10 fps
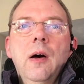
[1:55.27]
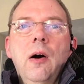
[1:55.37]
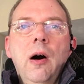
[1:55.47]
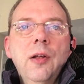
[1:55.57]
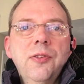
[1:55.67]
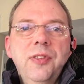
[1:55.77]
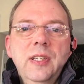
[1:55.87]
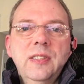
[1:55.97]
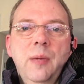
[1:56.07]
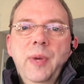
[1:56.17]
All the
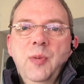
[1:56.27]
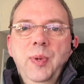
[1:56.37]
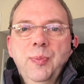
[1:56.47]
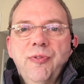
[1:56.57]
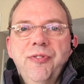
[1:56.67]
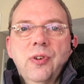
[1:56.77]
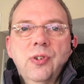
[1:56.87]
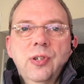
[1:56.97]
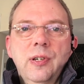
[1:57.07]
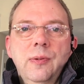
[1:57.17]
things that make people feel
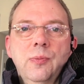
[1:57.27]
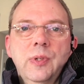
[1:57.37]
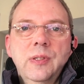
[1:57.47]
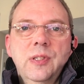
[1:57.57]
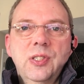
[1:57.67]
good when